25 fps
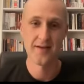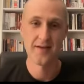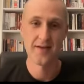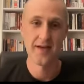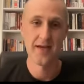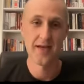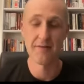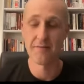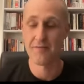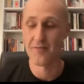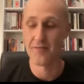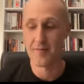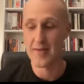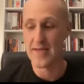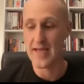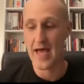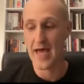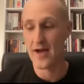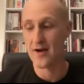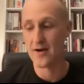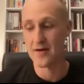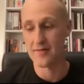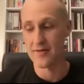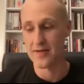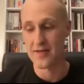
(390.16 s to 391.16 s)
And for me,
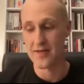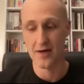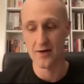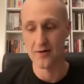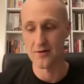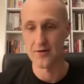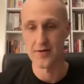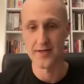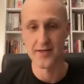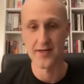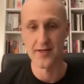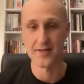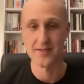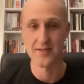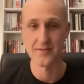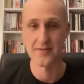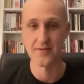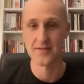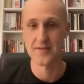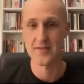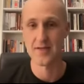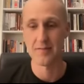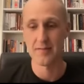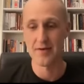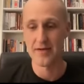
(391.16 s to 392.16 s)
I don't even care who it is. If
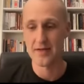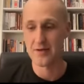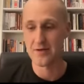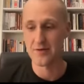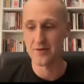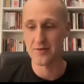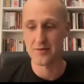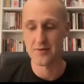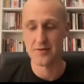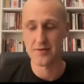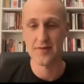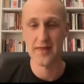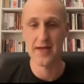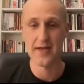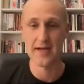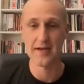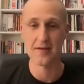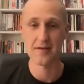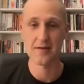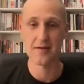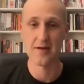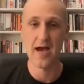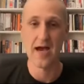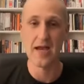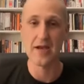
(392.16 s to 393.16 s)
it's somebody who like
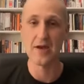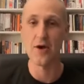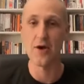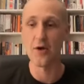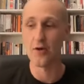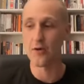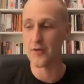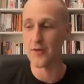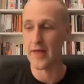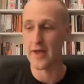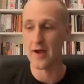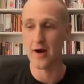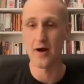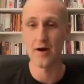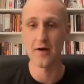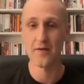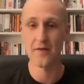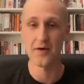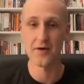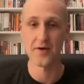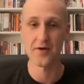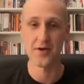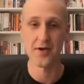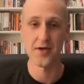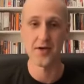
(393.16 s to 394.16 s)
I know who they are and
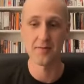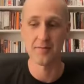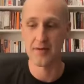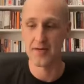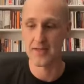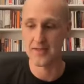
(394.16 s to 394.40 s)
they're good,